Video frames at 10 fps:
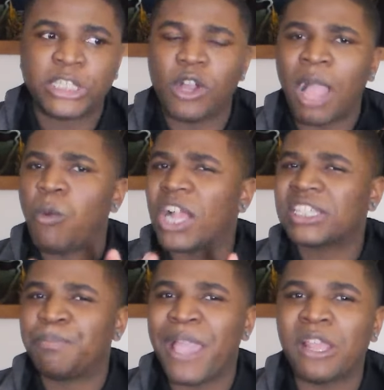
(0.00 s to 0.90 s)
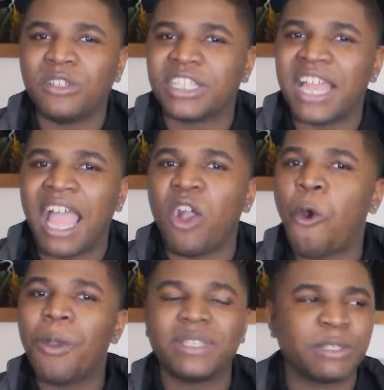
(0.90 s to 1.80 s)
And so I watch the panels, and I
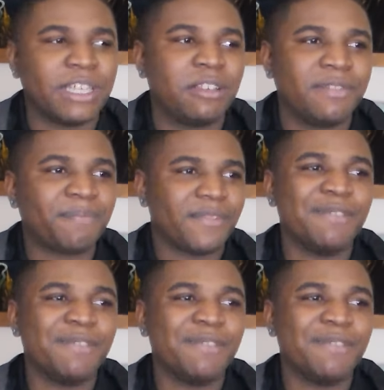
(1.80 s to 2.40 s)
always would